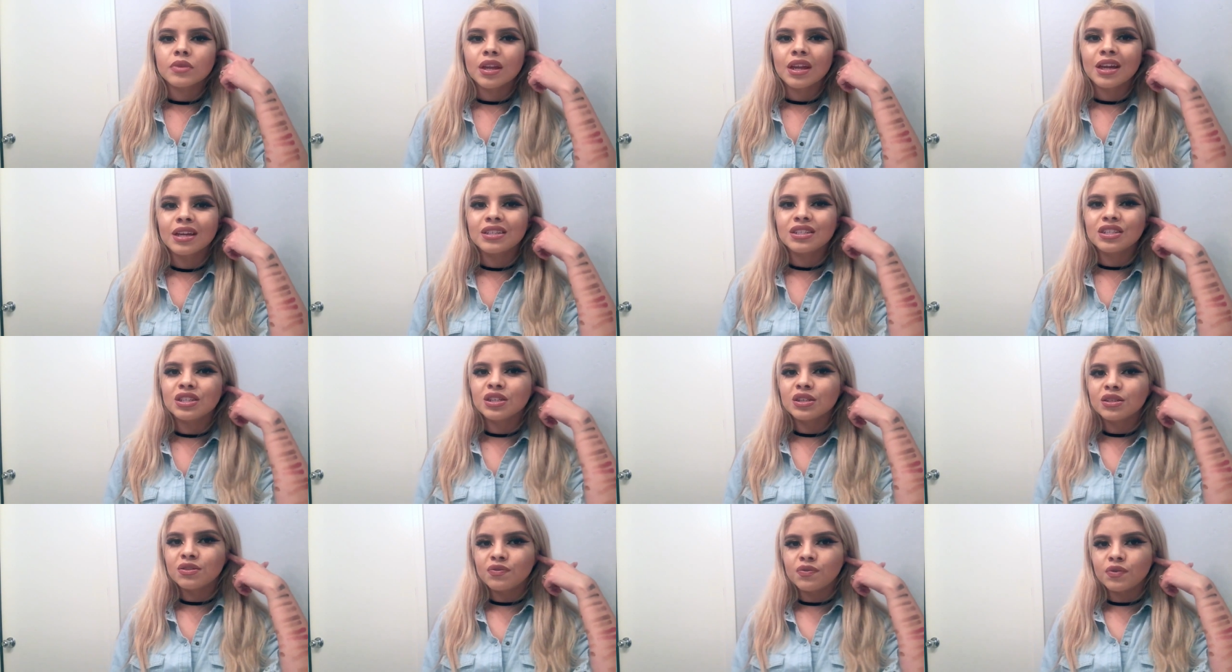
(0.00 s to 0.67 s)
I
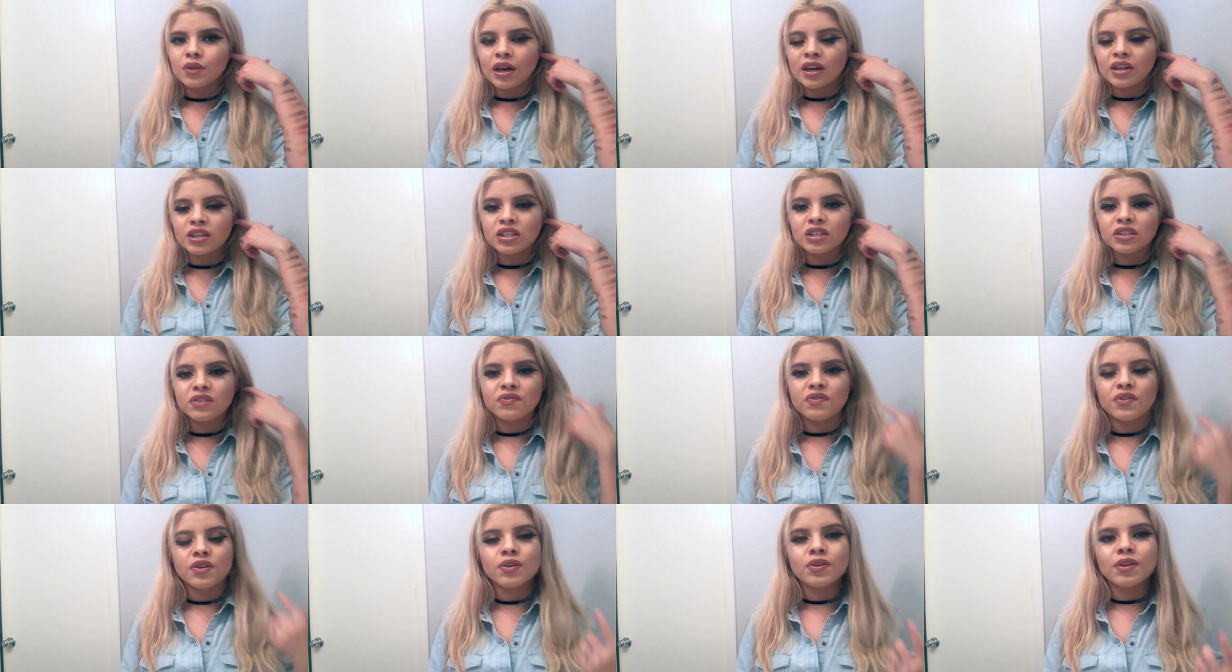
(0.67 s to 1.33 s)

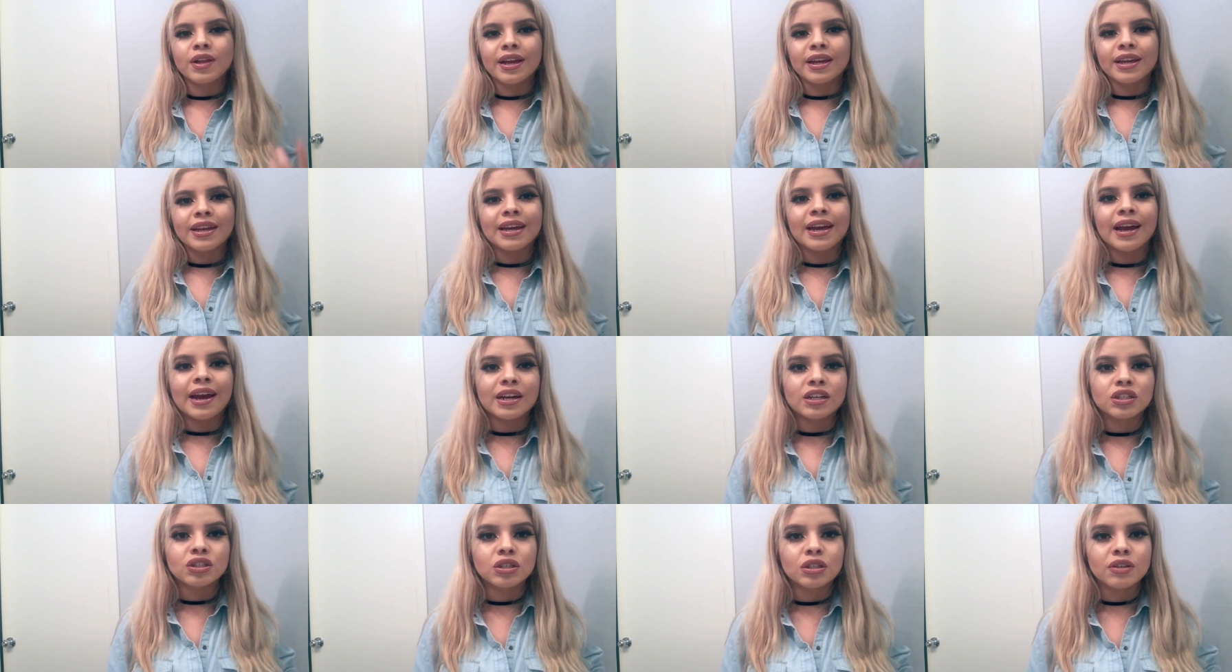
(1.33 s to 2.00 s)
just feel like it
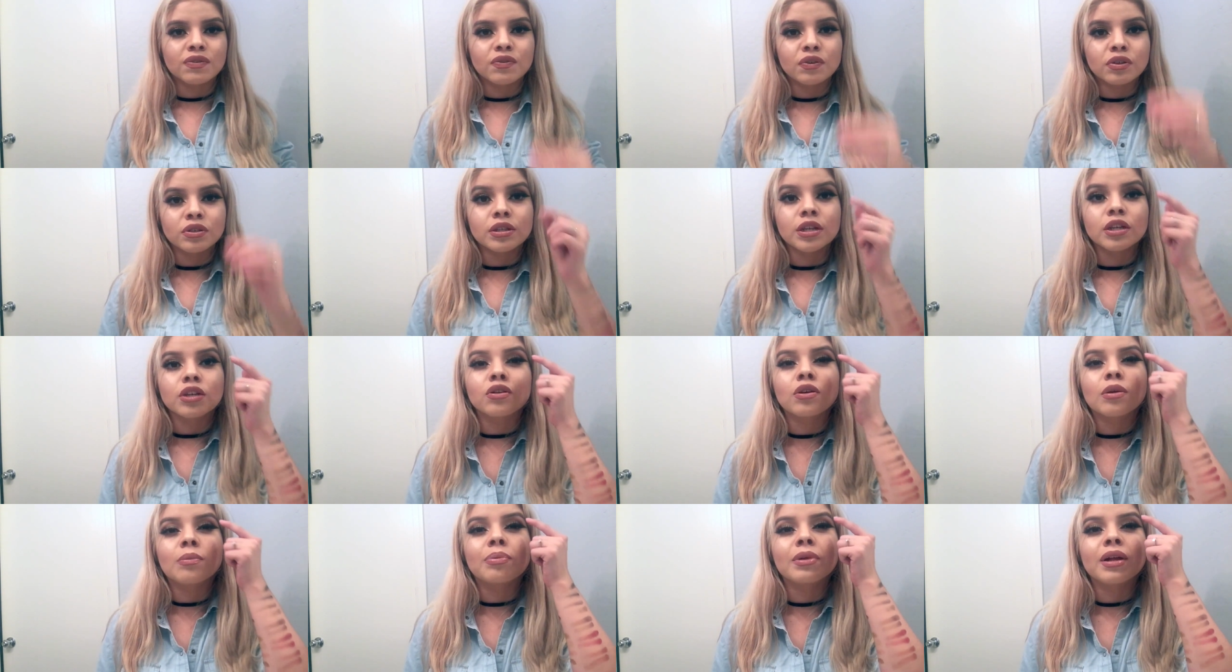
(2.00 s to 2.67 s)
actually feels
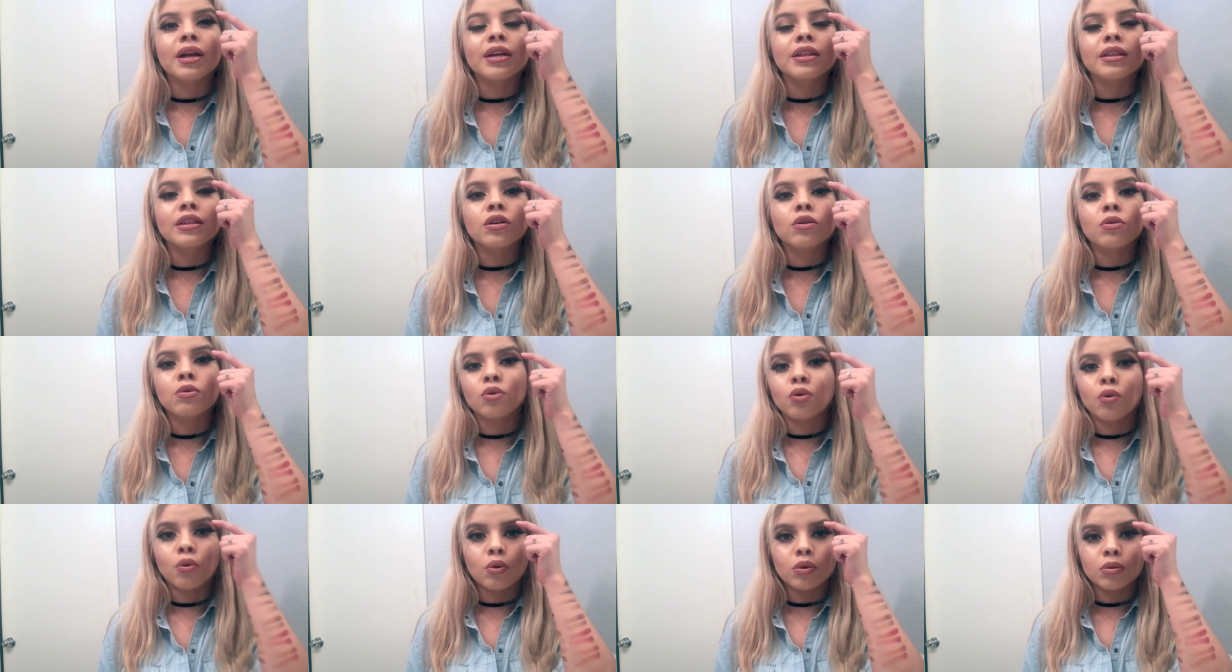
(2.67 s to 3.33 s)
like you're applying little
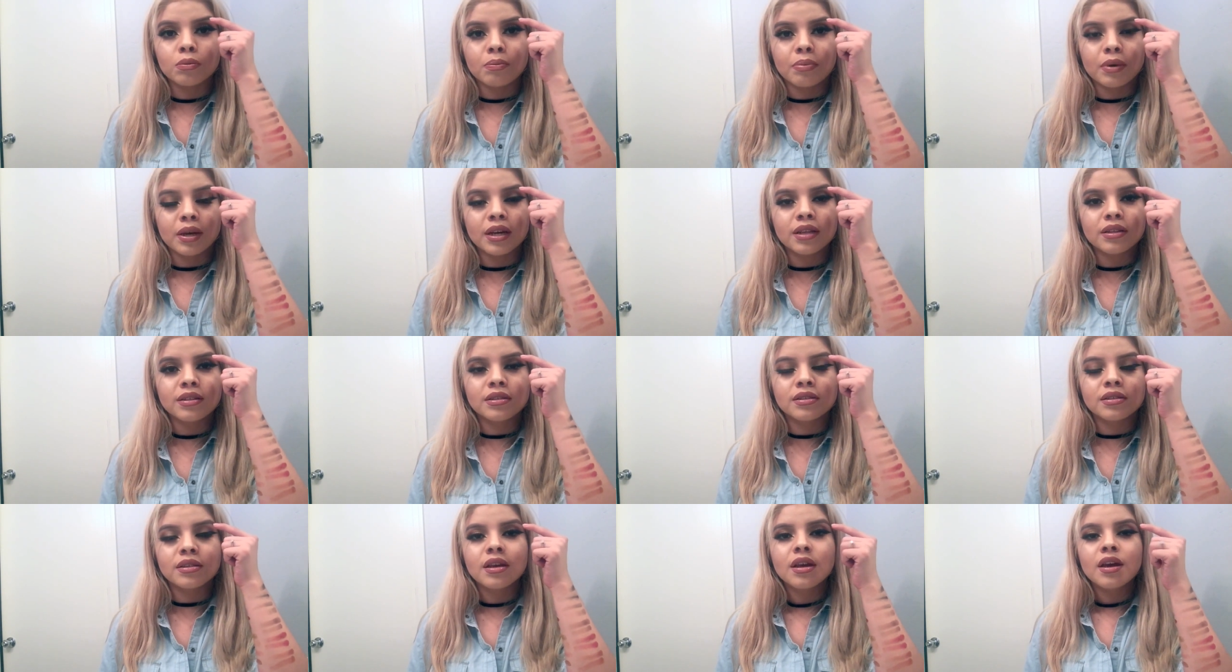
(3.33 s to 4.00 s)
gold
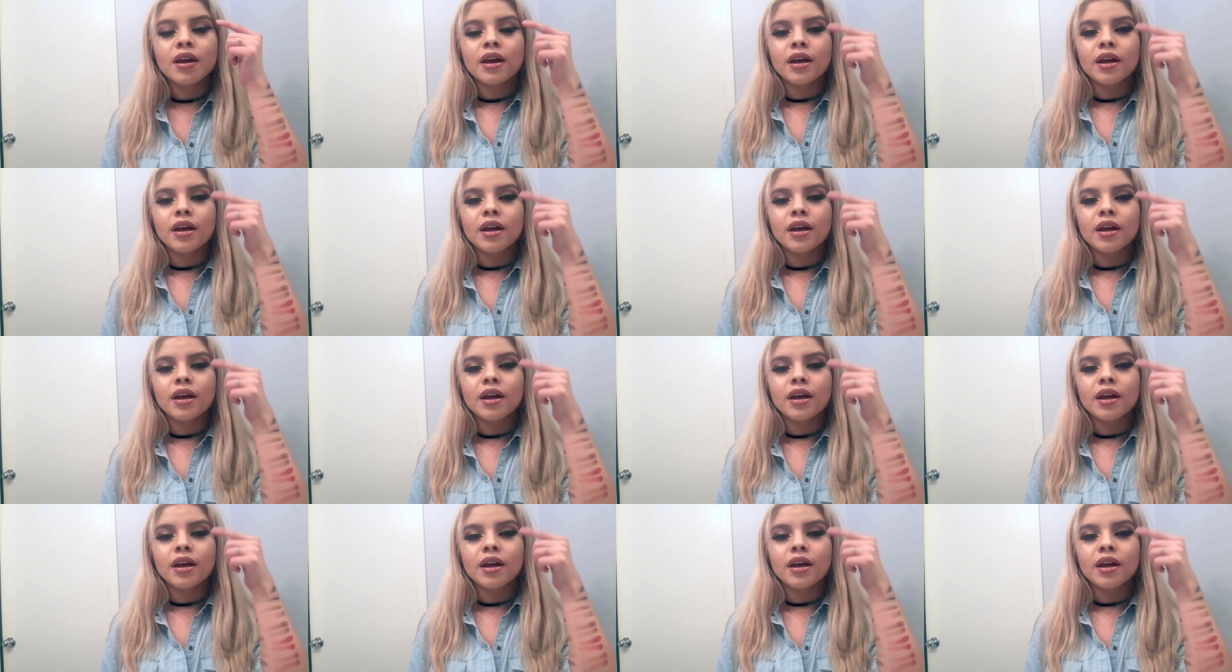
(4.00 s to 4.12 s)
bits